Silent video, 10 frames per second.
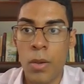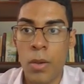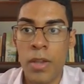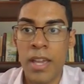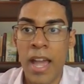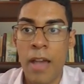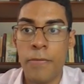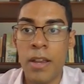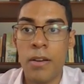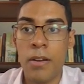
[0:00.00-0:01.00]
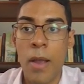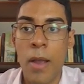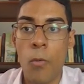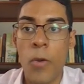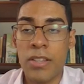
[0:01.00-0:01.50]
so that we can have
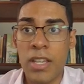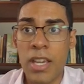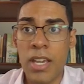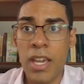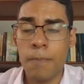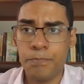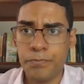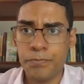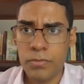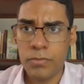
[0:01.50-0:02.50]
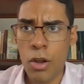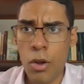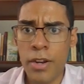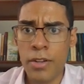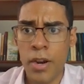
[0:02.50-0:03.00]
here, as you can see, we can
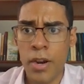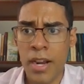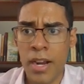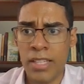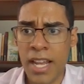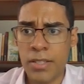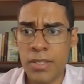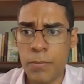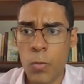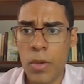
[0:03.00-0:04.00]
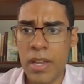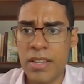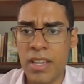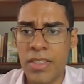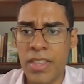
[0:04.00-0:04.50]
go here to brand analytics.
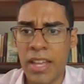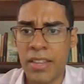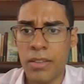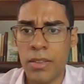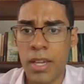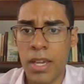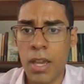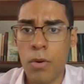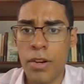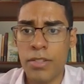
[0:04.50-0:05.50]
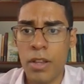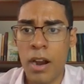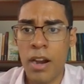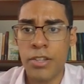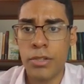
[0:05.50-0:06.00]
We can see that the
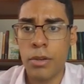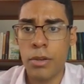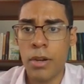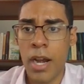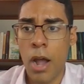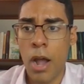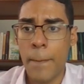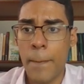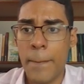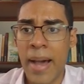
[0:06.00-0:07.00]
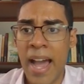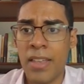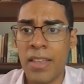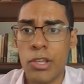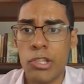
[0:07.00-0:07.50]
keywords are sorted out
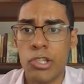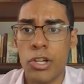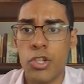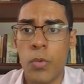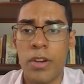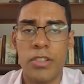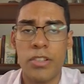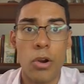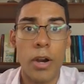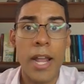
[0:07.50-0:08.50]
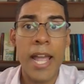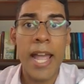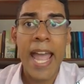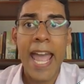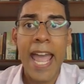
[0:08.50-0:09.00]
by the search query score,
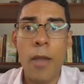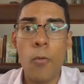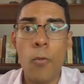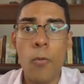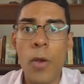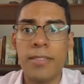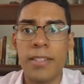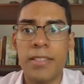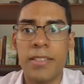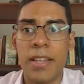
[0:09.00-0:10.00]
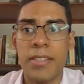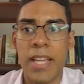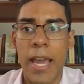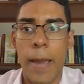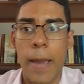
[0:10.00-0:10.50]
and we want it
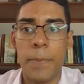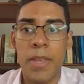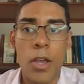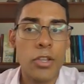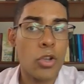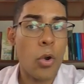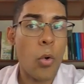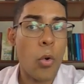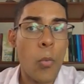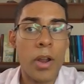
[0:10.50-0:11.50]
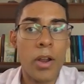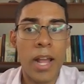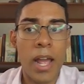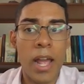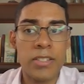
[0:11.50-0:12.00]
the same. So
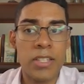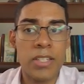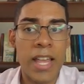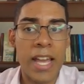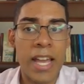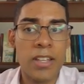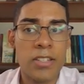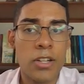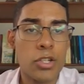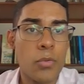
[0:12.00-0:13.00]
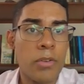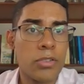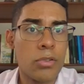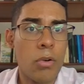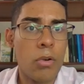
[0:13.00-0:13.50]
we're gonna select the search
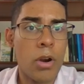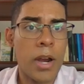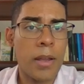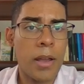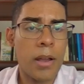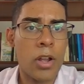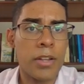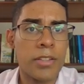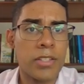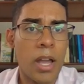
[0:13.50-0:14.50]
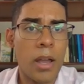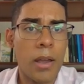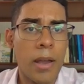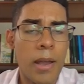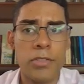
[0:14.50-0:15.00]
query score, we're going
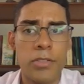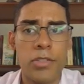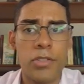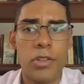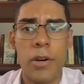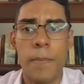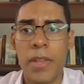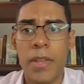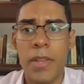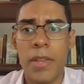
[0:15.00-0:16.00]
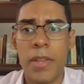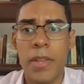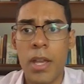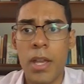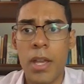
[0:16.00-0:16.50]
to create a filter,
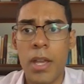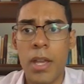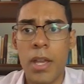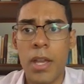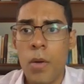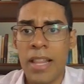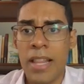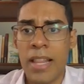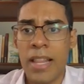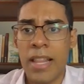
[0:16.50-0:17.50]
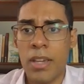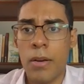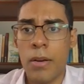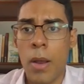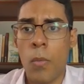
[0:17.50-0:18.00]
we're gonna select
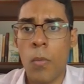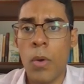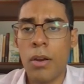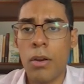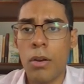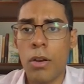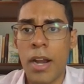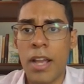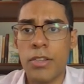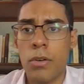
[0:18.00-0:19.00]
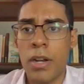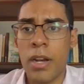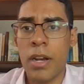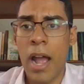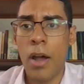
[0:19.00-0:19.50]
here, and we're gonna
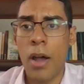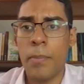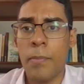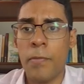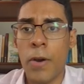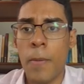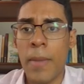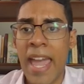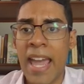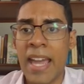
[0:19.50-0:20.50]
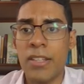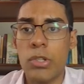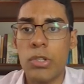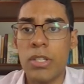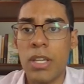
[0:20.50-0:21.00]
sort it out from
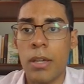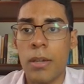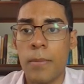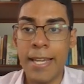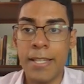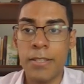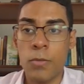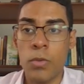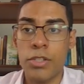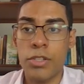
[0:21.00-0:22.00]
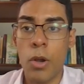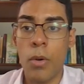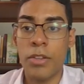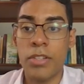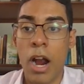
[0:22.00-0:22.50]
A to C. This would
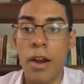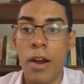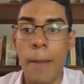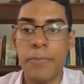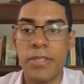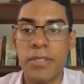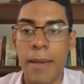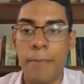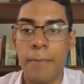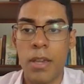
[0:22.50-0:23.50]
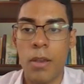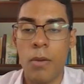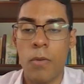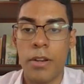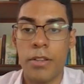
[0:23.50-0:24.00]
show us our top 10
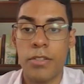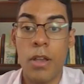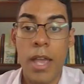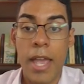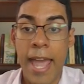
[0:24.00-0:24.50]
keywords